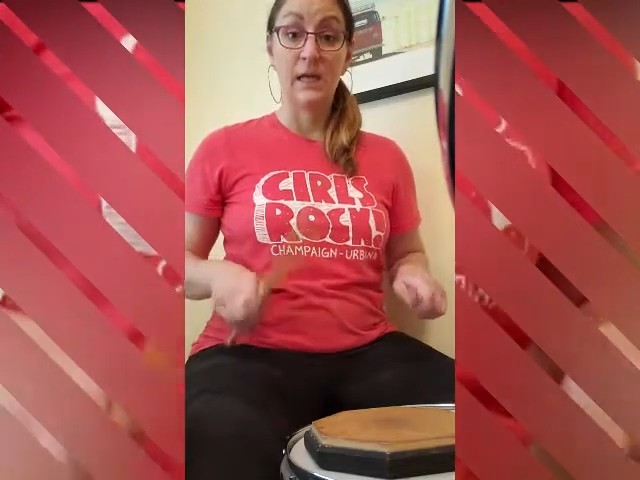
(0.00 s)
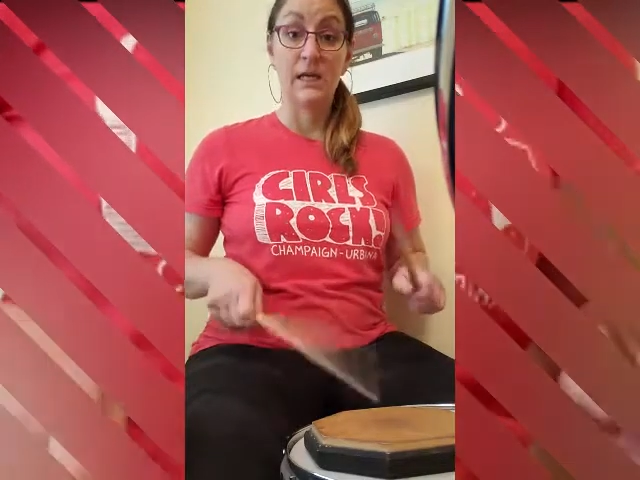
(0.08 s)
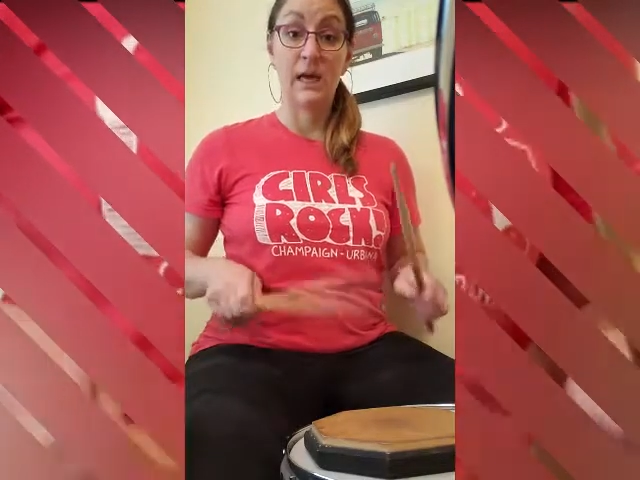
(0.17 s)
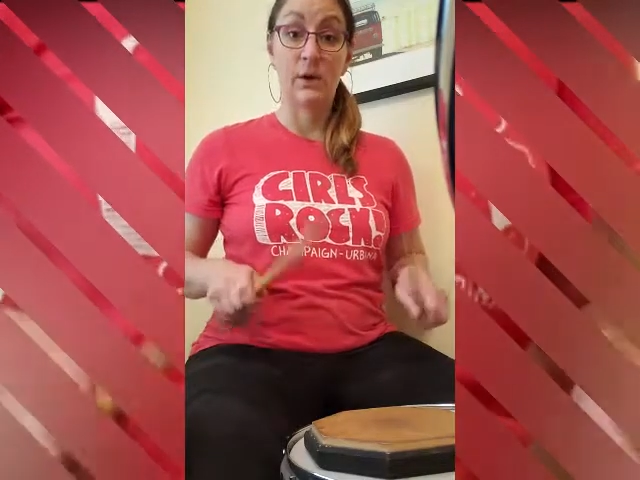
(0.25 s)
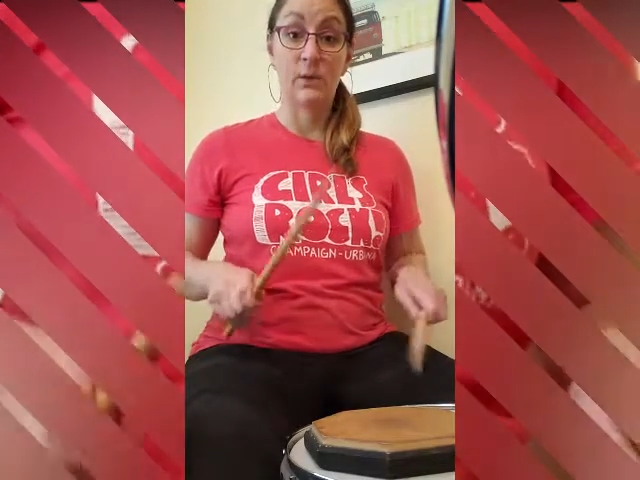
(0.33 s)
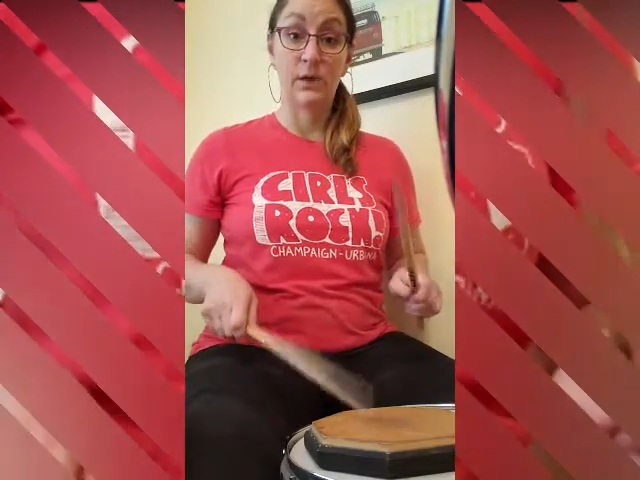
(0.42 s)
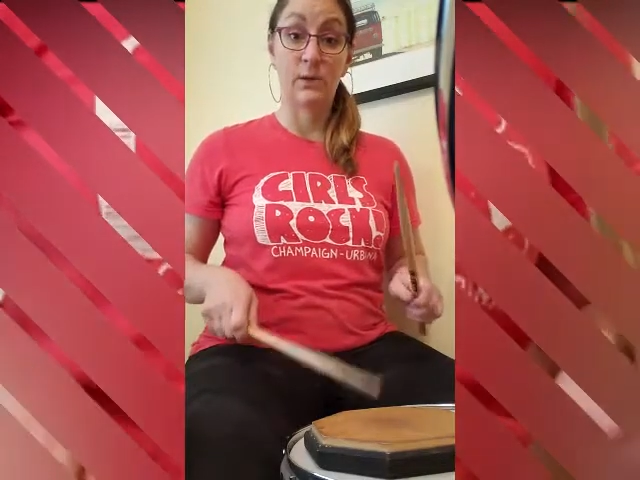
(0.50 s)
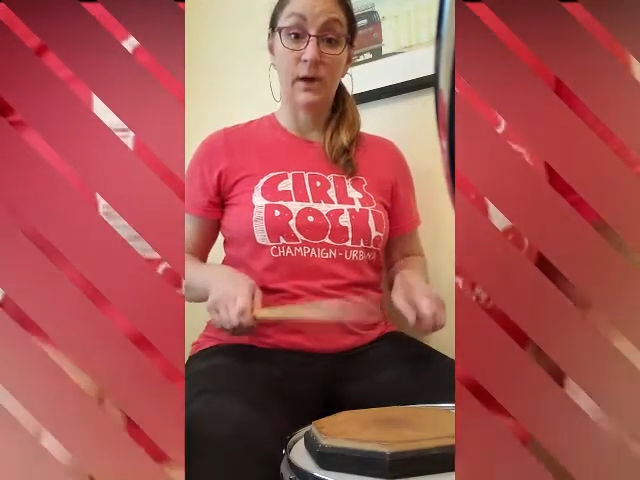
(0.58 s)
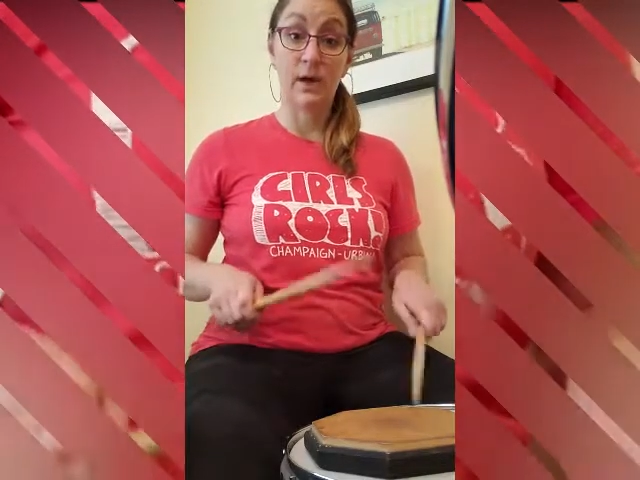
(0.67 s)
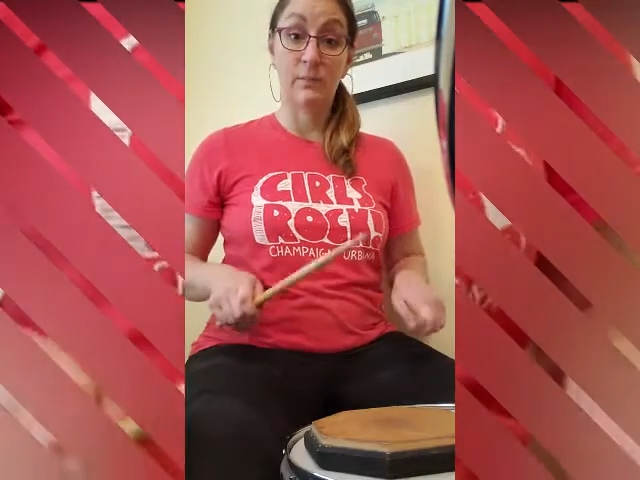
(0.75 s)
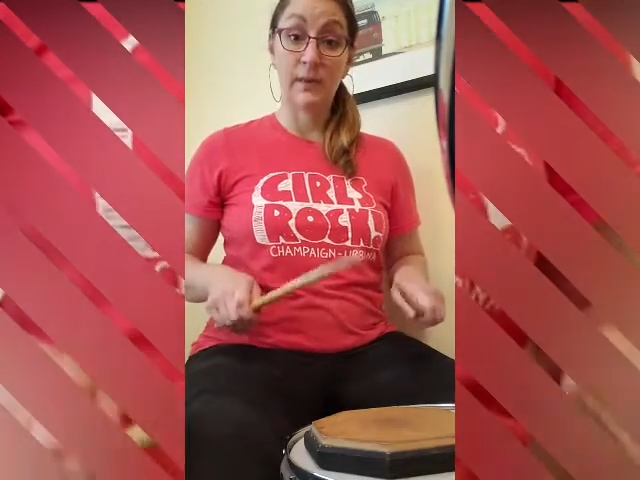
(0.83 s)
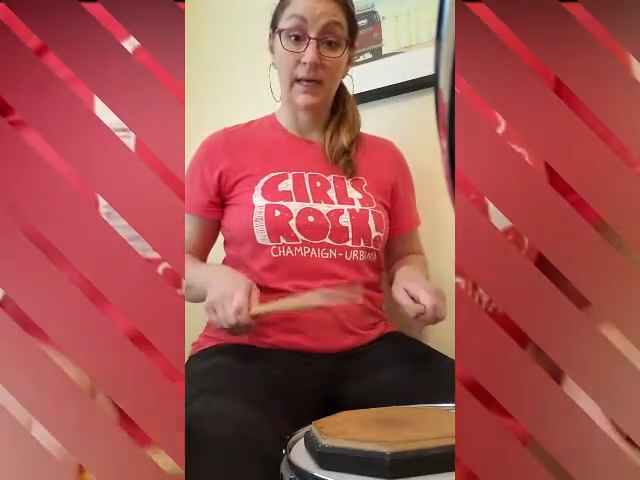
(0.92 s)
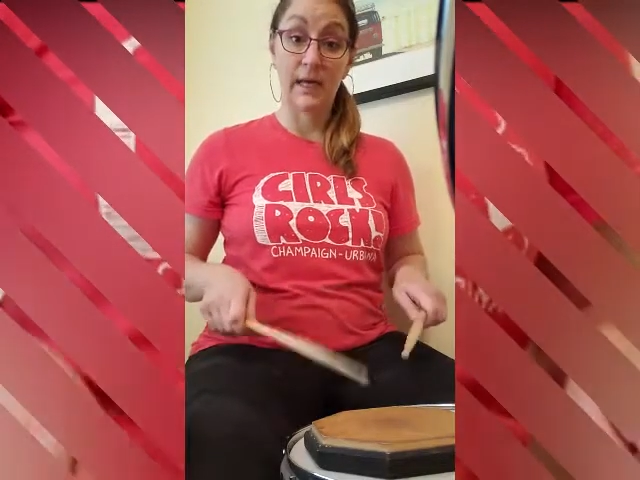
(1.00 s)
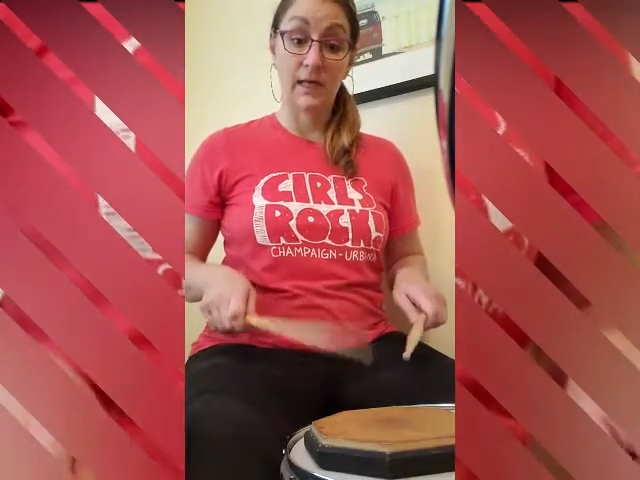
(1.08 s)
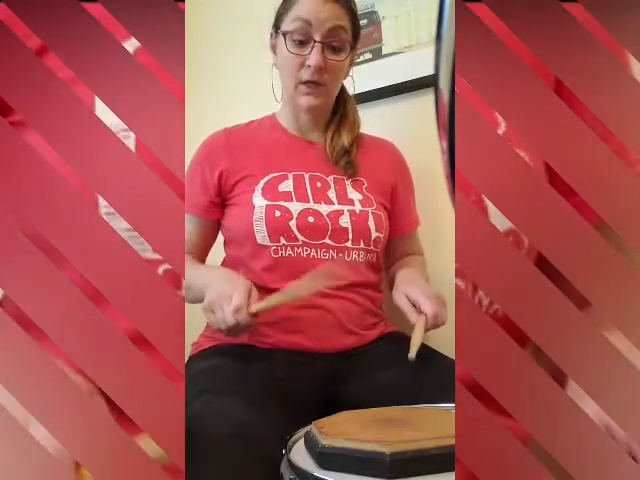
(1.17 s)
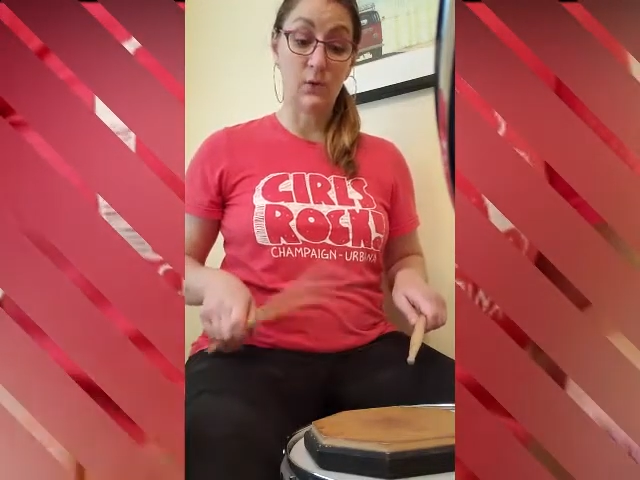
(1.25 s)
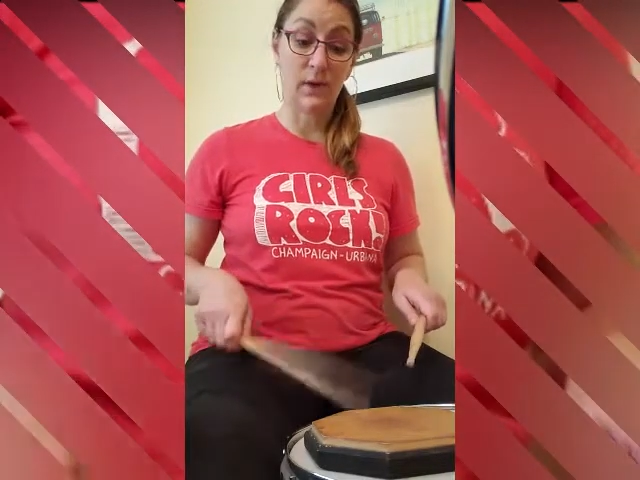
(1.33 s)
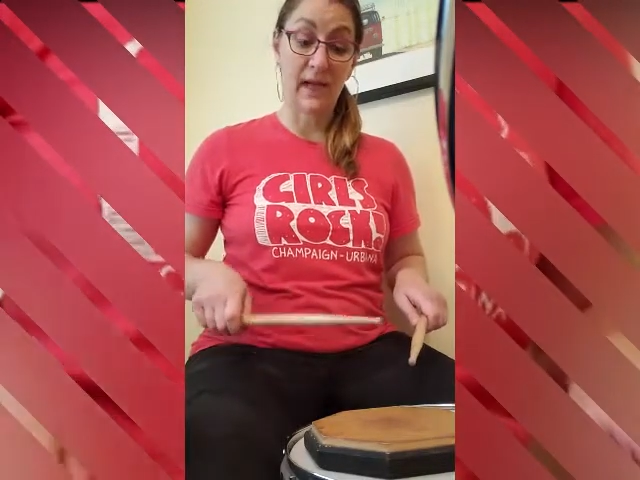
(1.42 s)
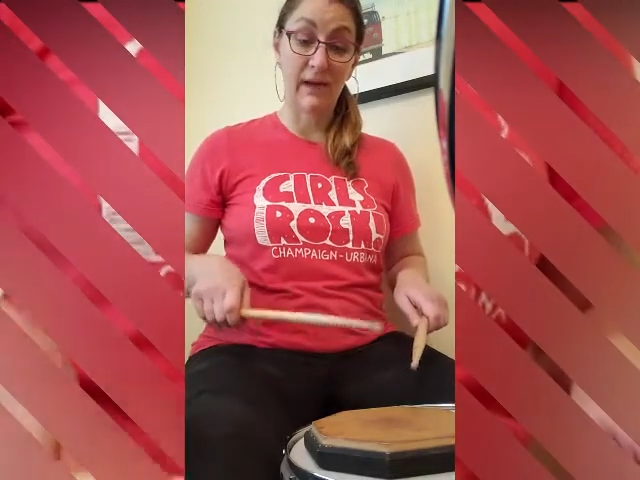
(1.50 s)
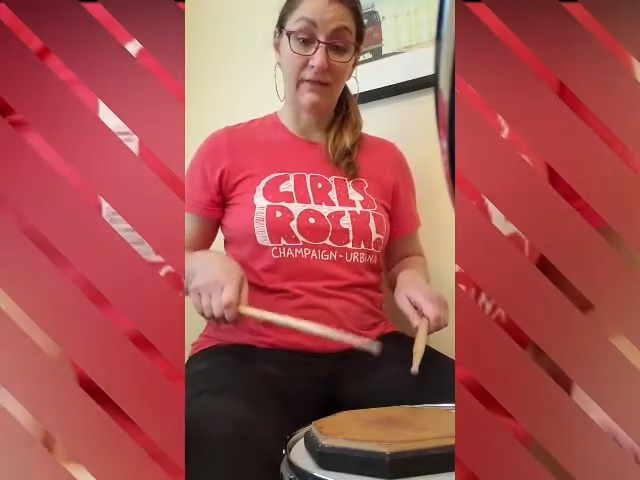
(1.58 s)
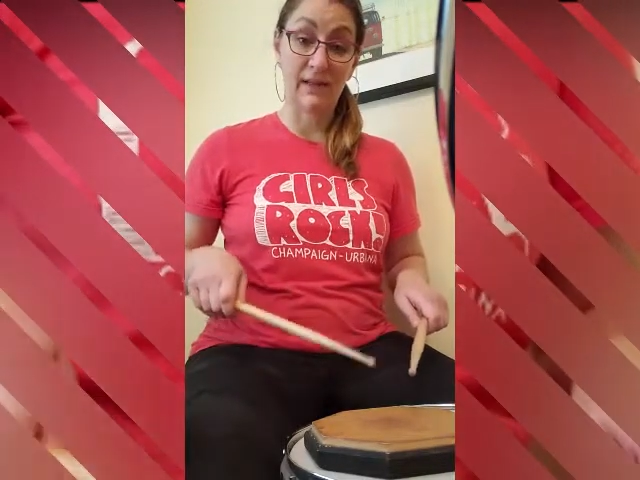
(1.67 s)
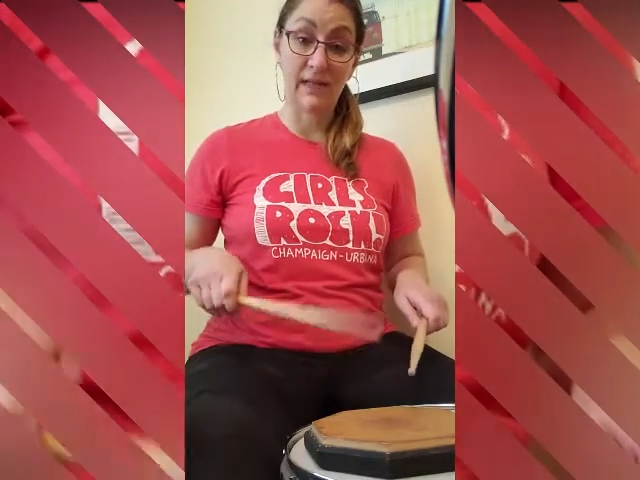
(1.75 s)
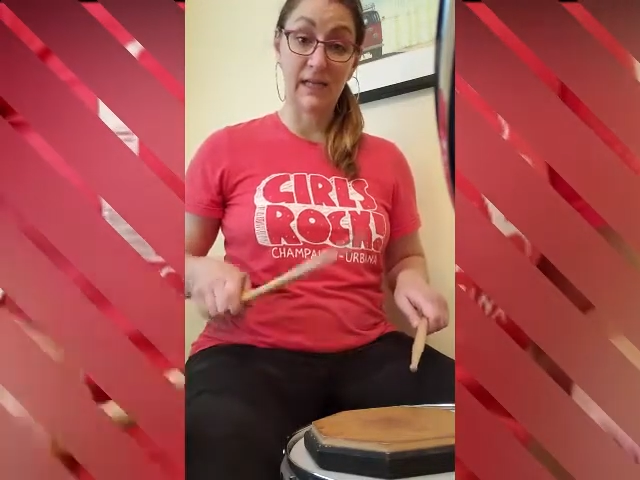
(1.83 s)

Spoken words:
Now, when you are playing, you want to have a